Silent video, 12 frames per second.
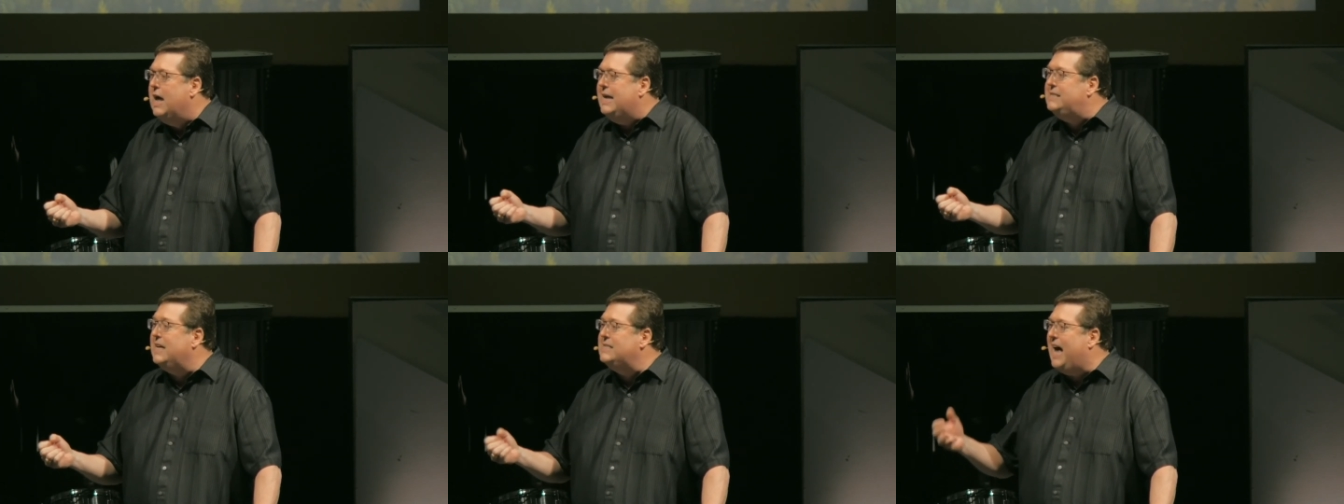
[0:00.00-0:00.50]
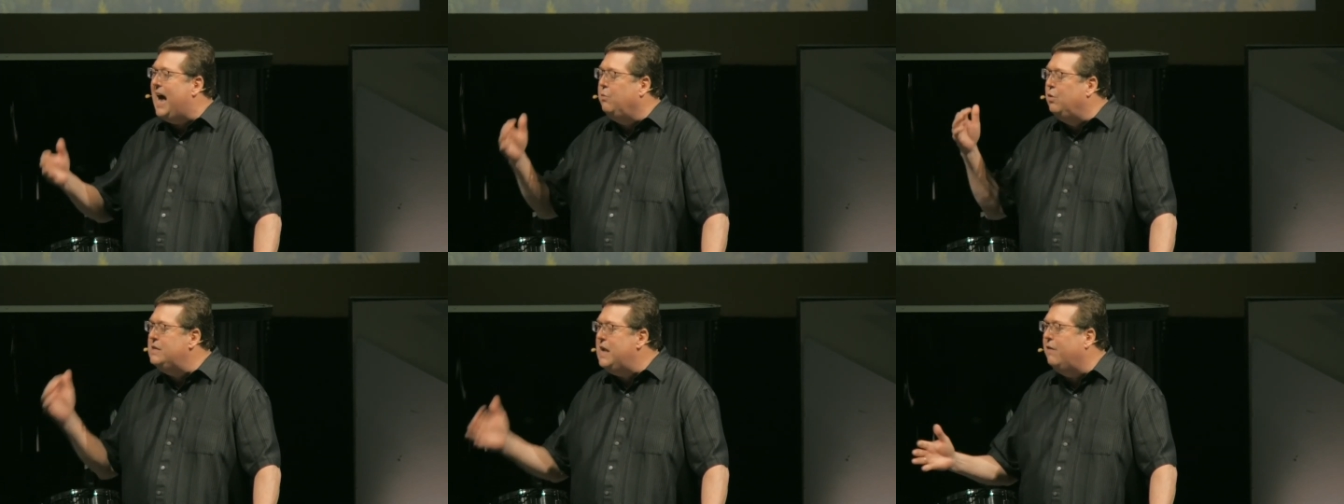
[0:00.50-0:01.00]
He says, I
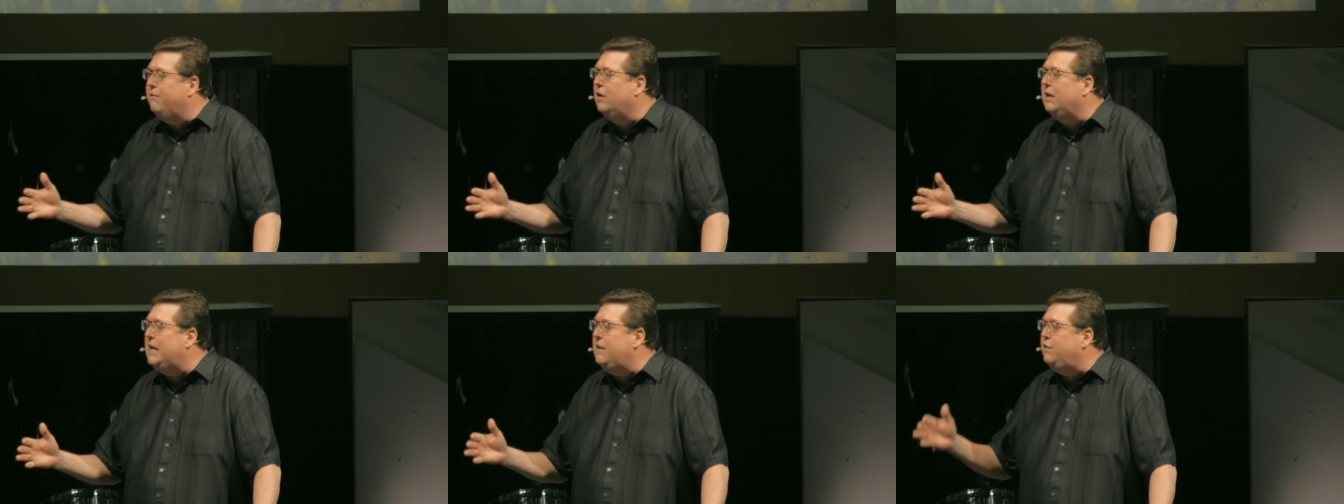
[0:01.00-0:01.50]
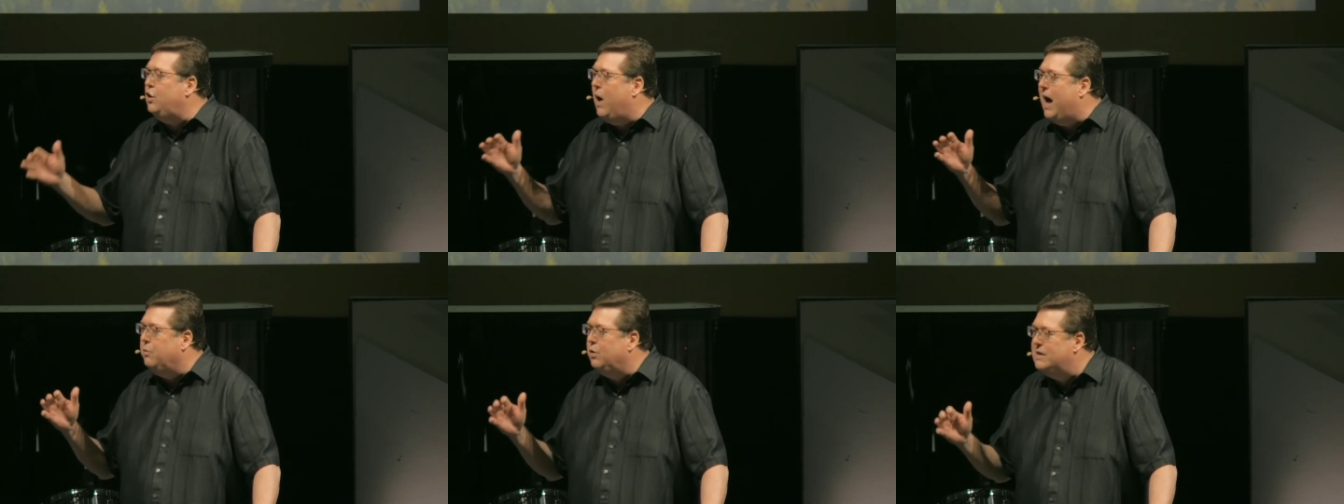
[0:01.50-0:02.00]
will never leave you,
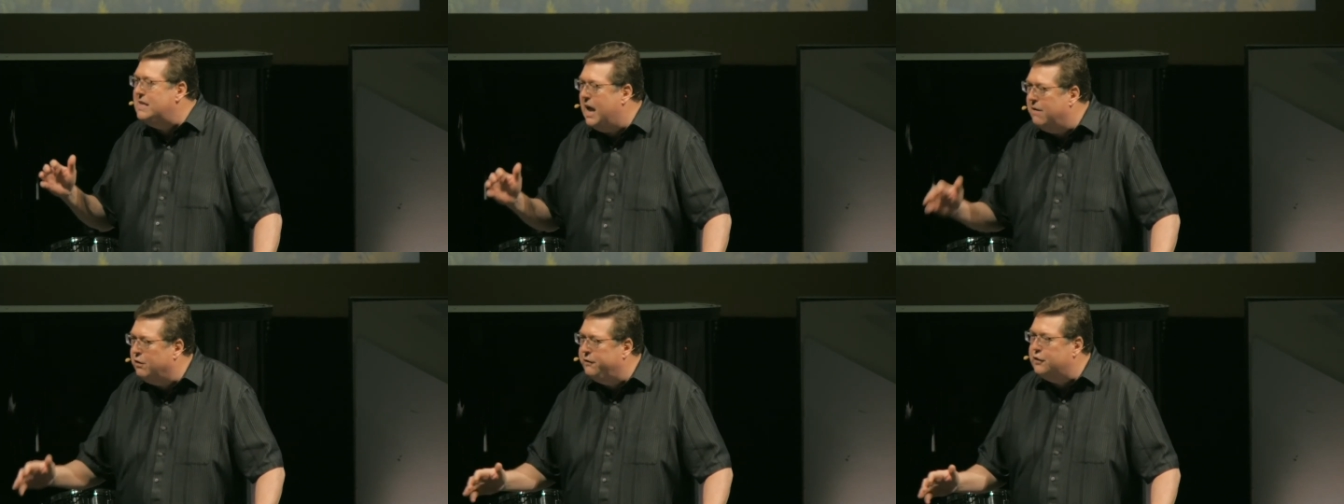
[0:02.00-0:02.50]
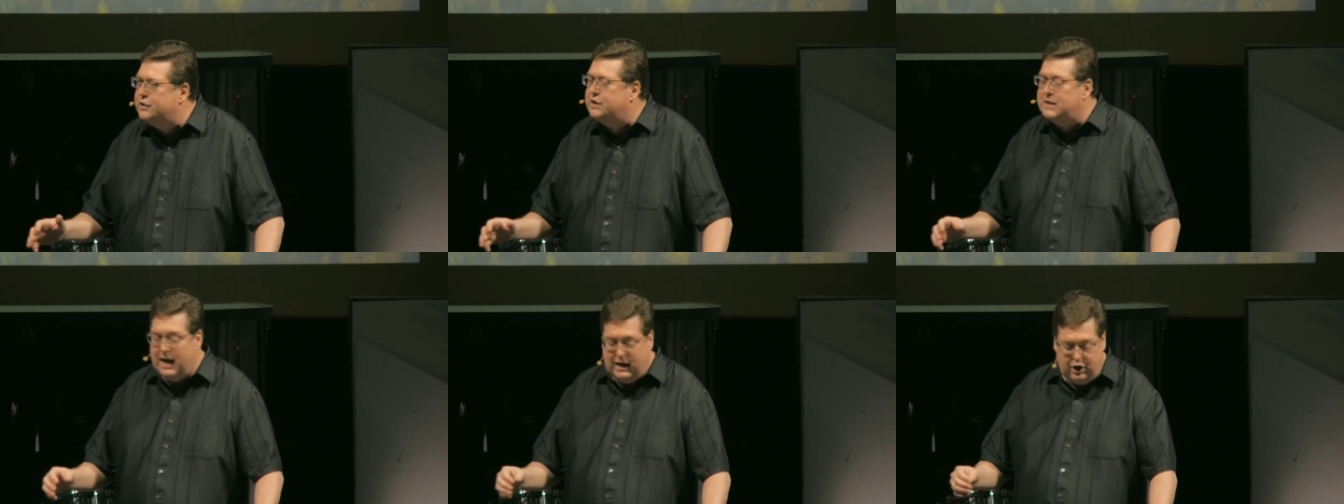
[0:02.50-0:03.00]
I will never
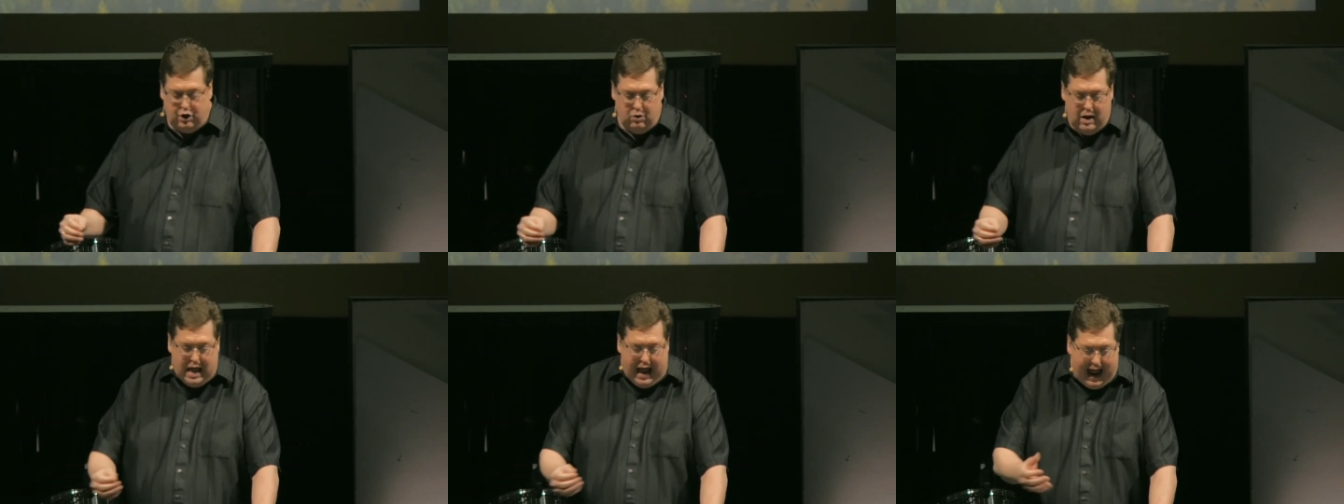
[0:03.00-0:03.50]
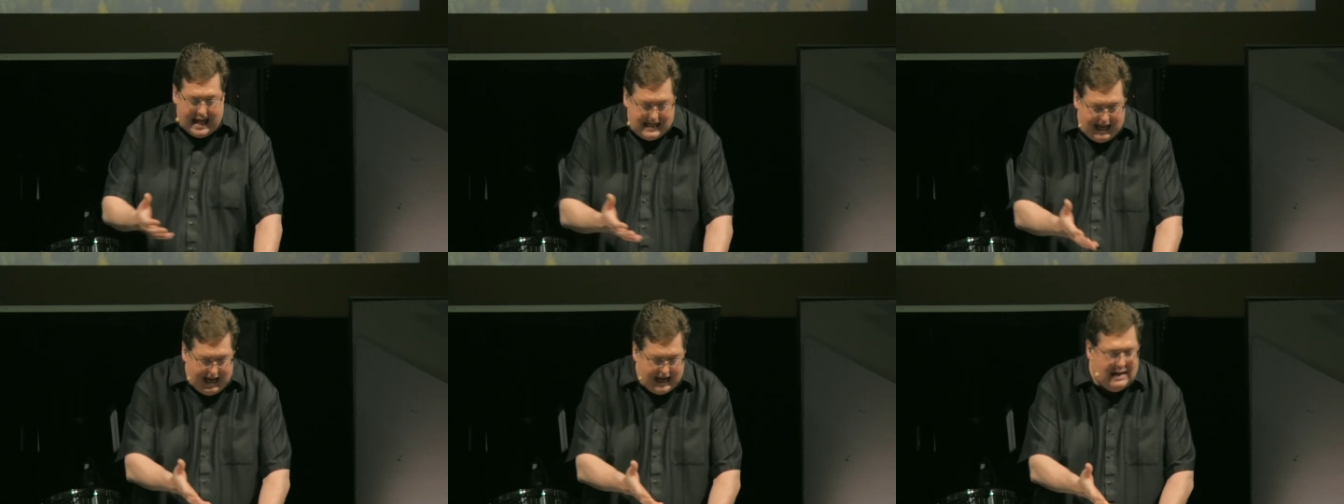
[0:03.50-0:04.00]
forsake you. And
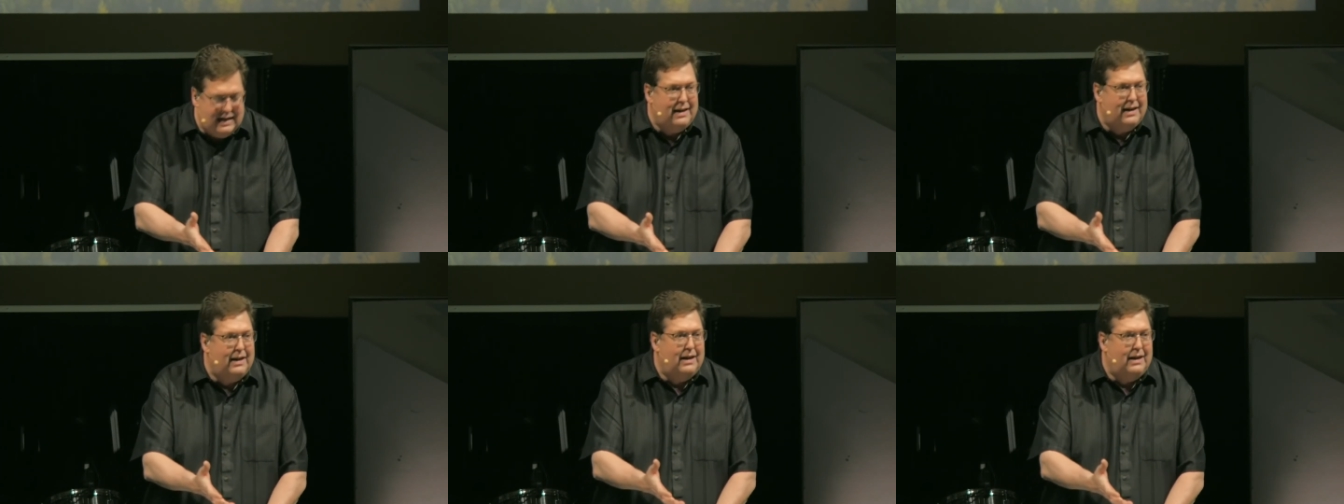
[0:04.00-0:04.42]
then